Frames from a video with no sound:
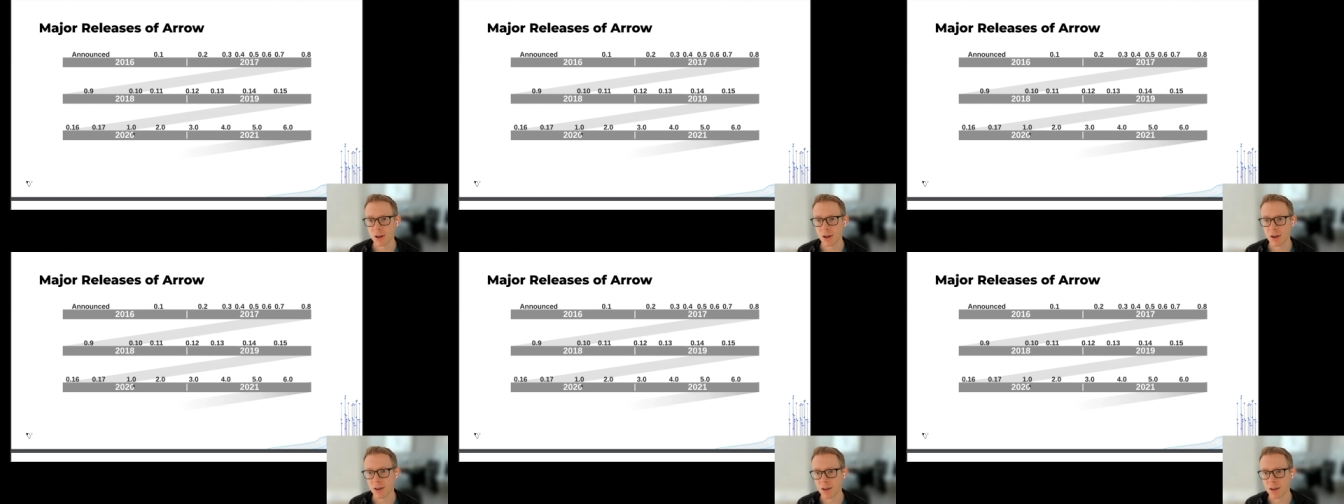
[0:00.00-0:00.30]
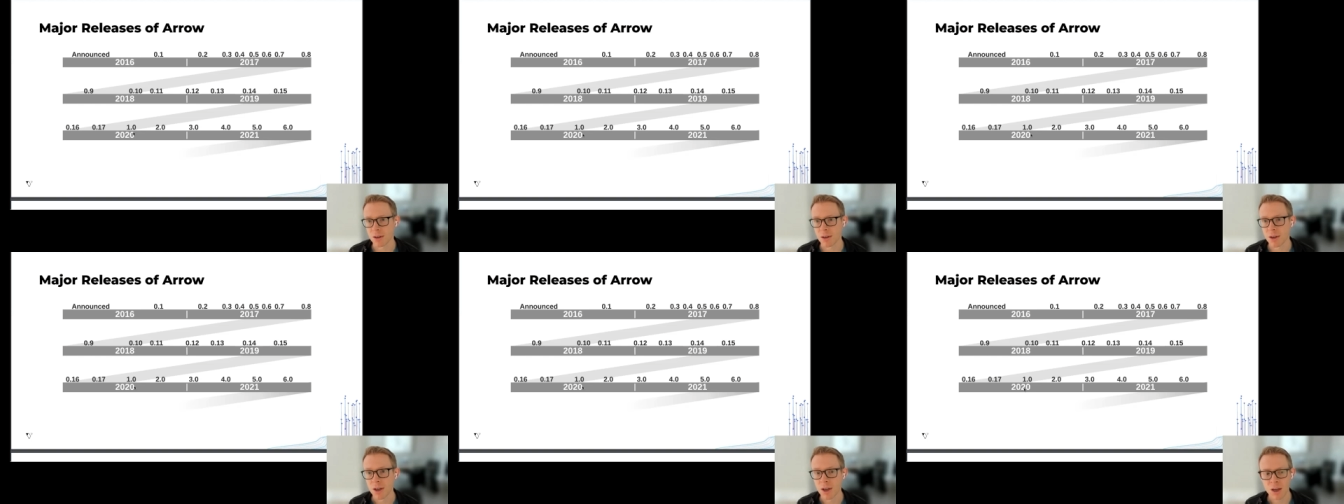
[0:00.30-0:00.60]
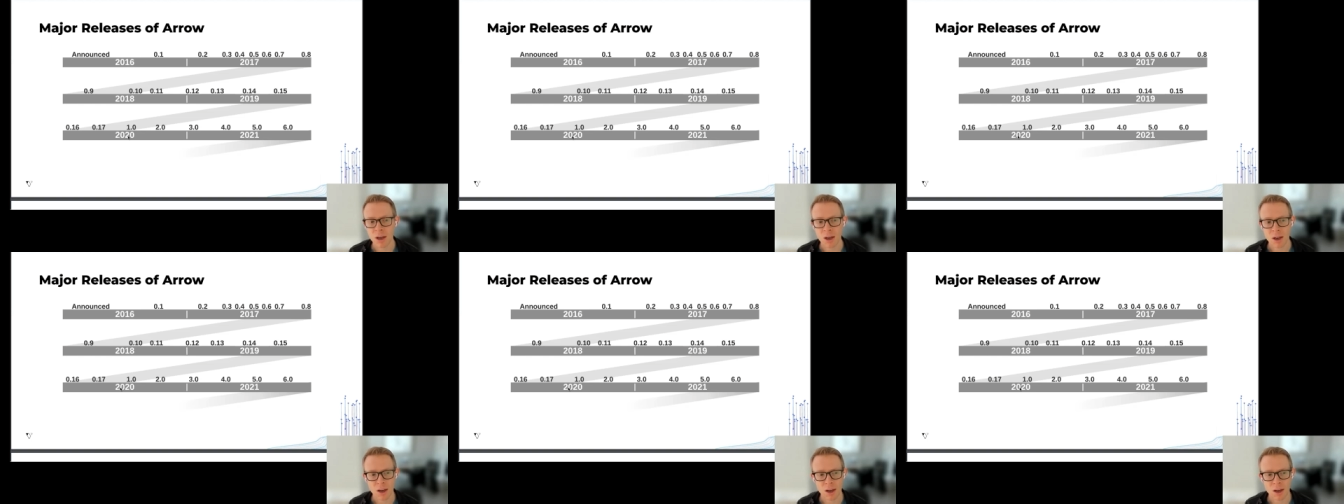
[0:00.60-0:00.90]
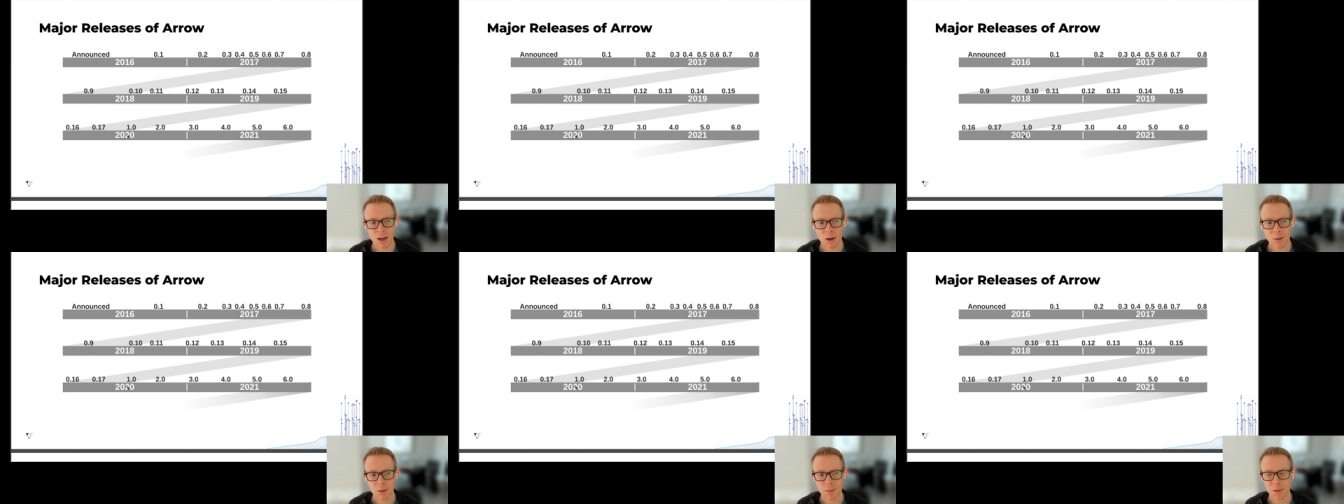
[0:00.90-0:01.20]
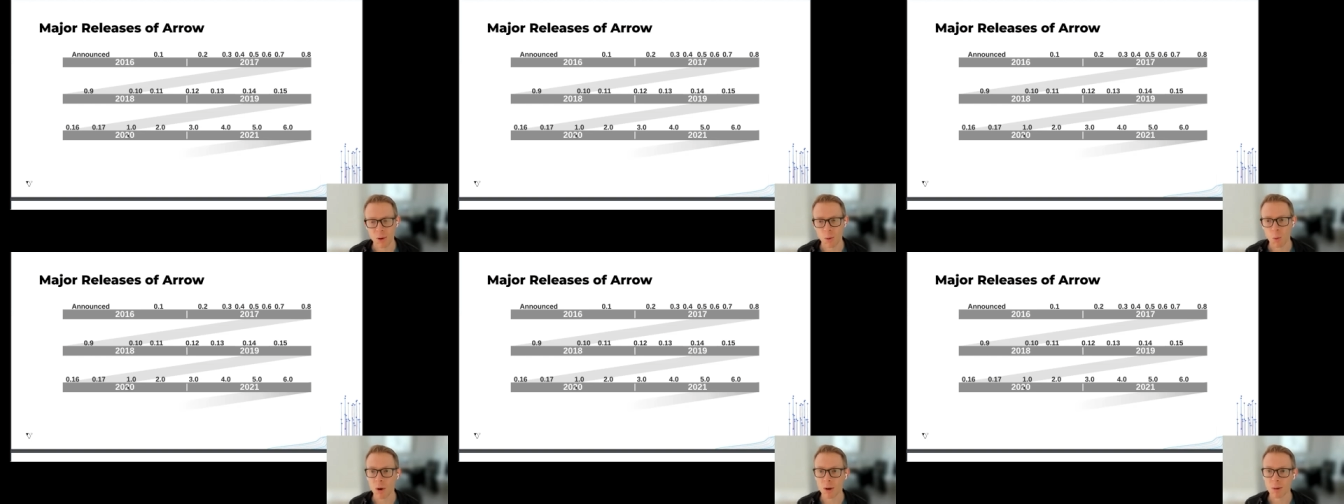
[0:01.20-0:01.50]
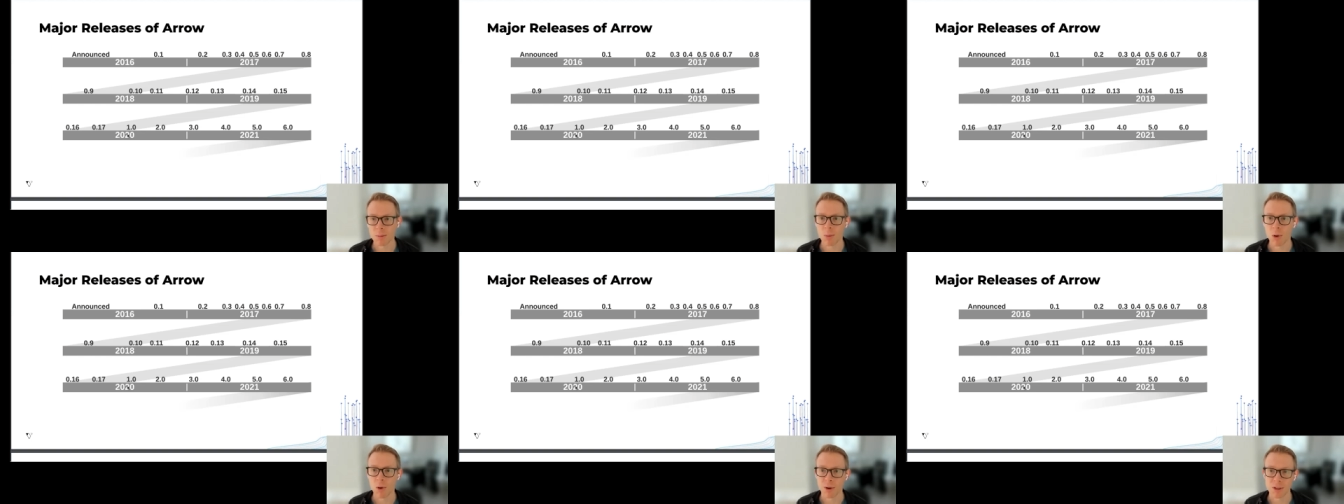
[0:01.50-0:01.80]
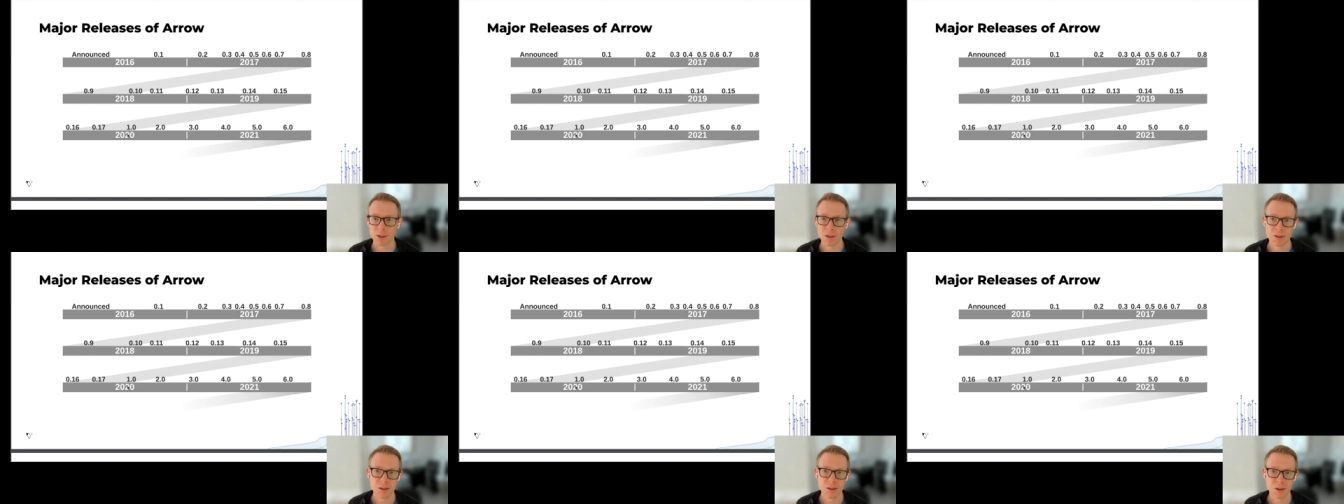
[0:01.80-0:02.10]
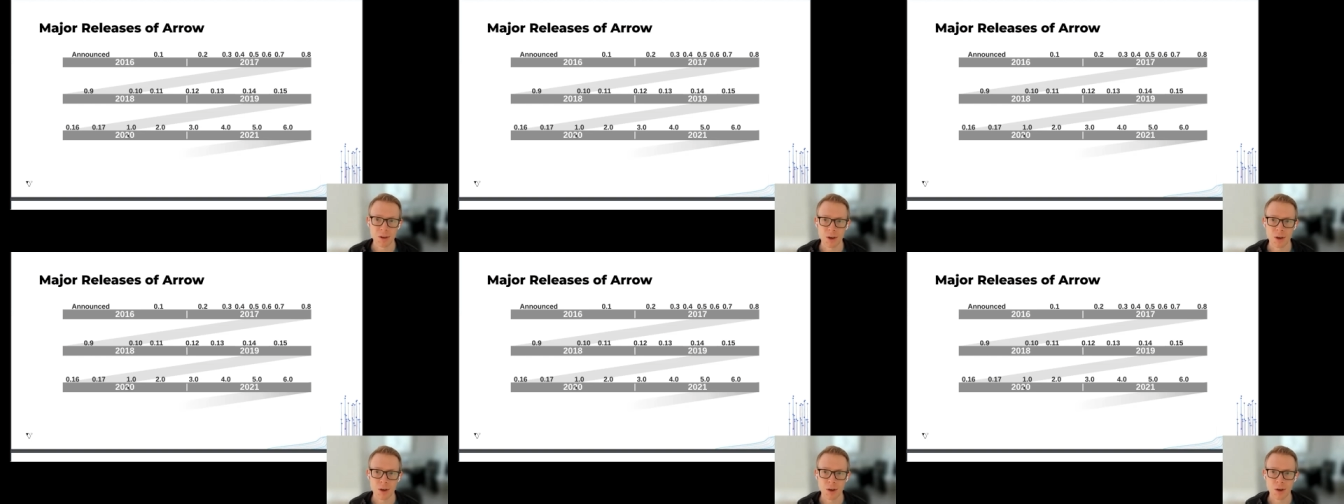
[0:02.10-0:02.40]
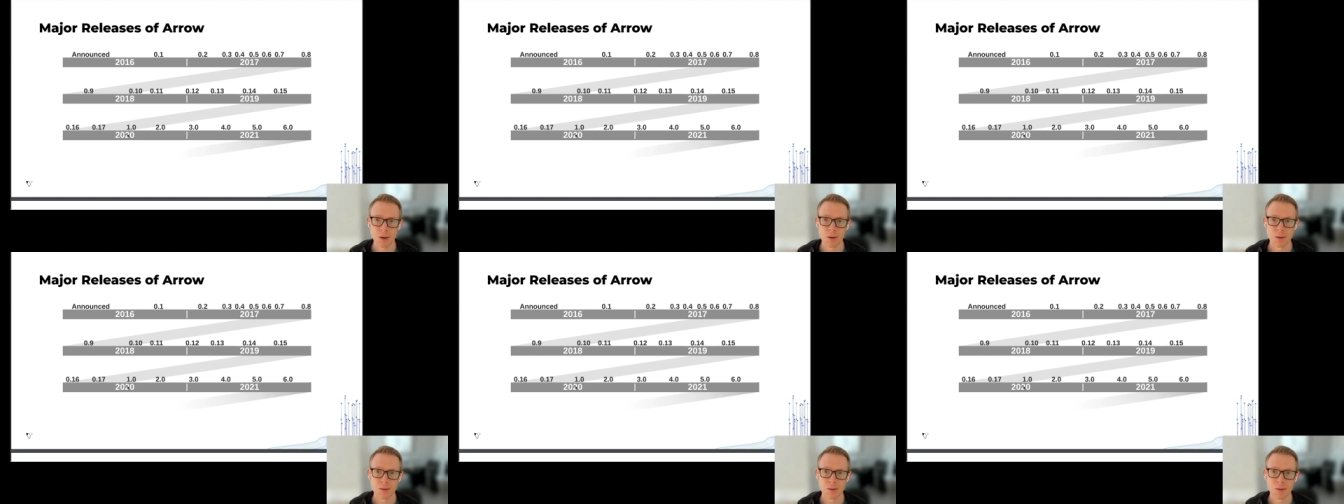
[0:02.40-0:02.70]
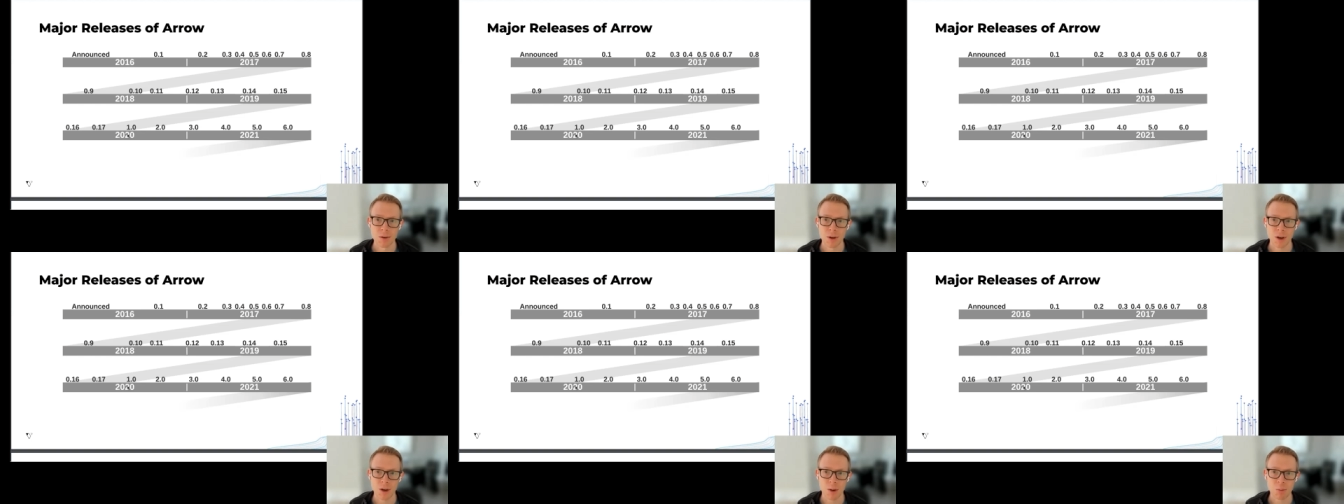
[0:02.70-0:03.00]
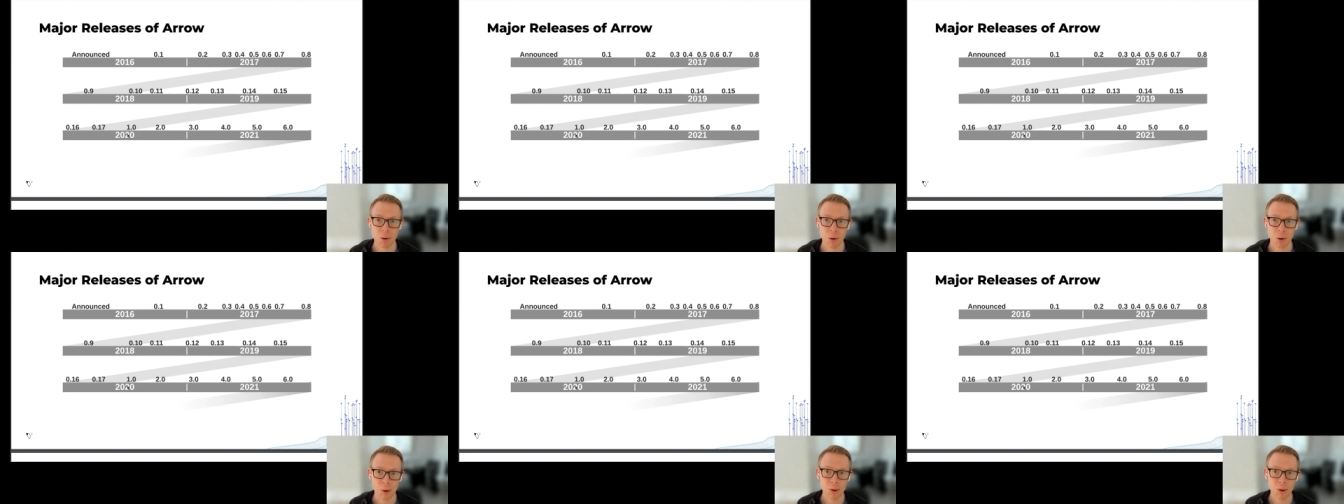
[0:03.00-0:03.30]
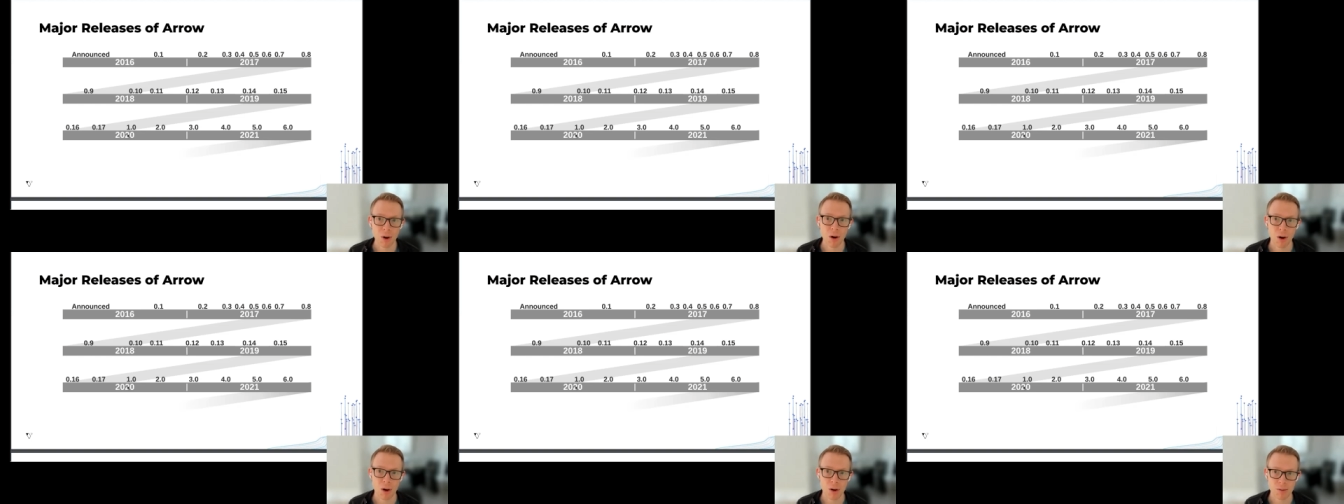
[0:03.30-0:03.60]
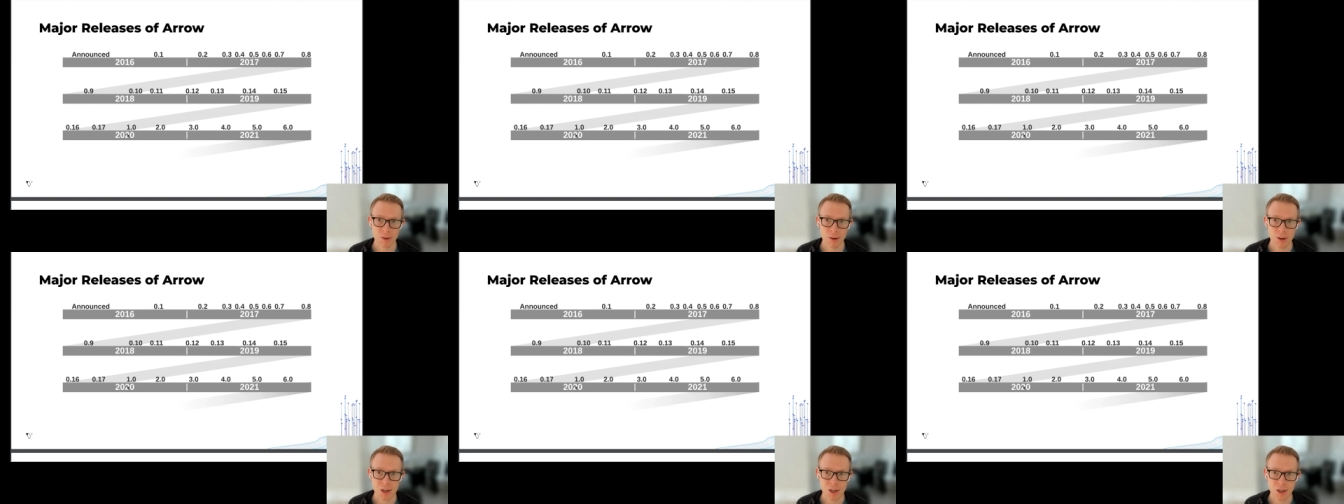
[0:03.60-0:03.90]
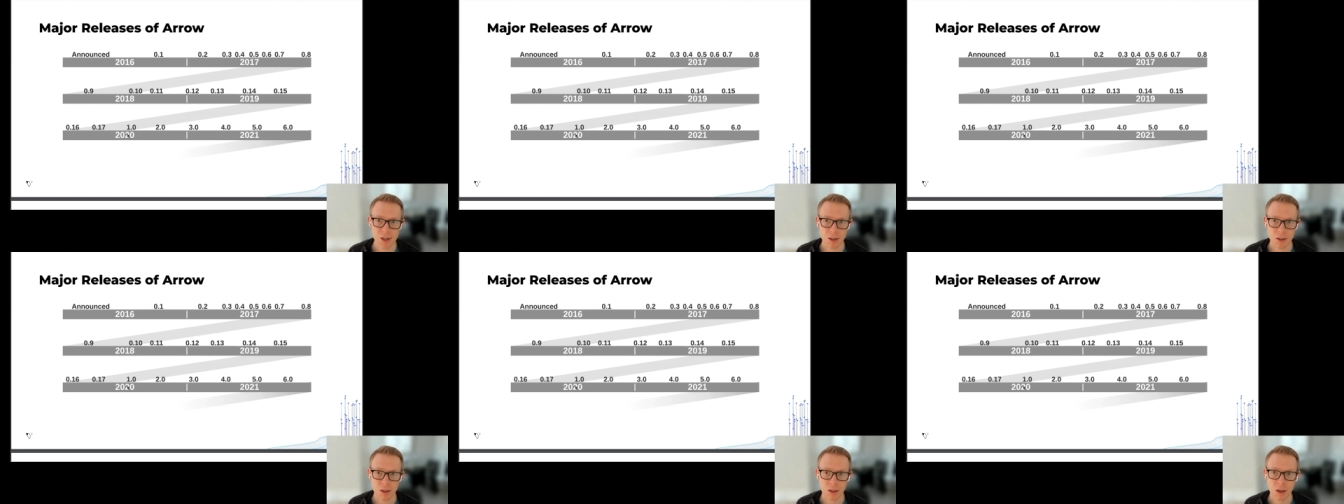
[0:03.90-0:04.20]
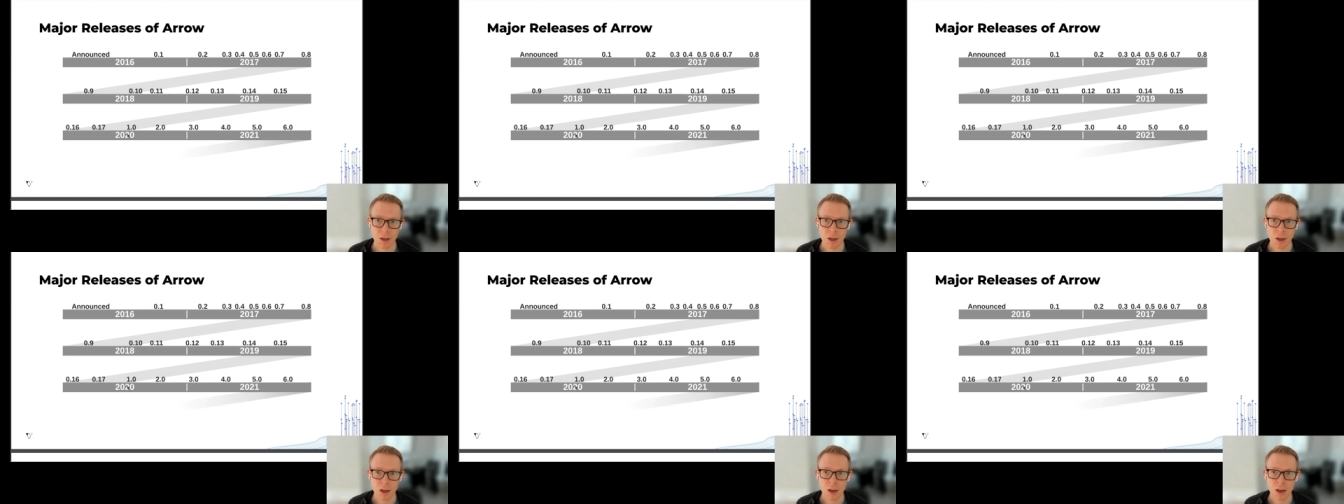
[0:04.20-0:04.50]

on um, the 1.0 uh, protocol version,